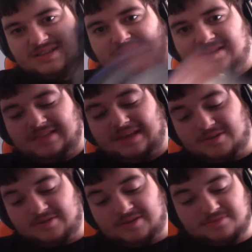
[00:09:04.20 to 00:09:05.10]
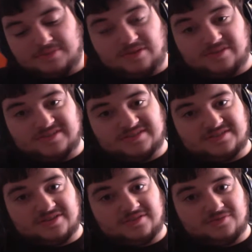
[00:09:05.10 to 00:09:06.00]
That, by the way, was my brother. He's
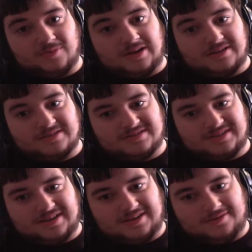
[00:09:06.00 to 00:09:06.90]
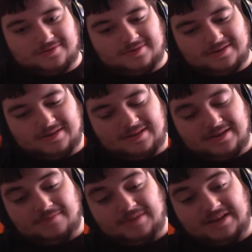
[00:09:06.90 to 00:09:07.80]
going off to work. So,
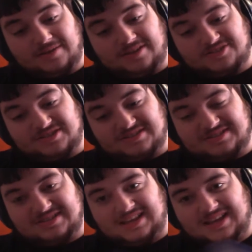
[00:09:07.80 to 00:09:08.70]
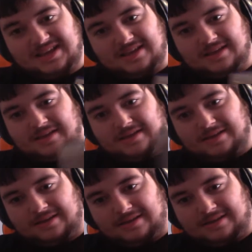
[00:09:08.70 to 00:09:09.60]
but anyway, as you can see, I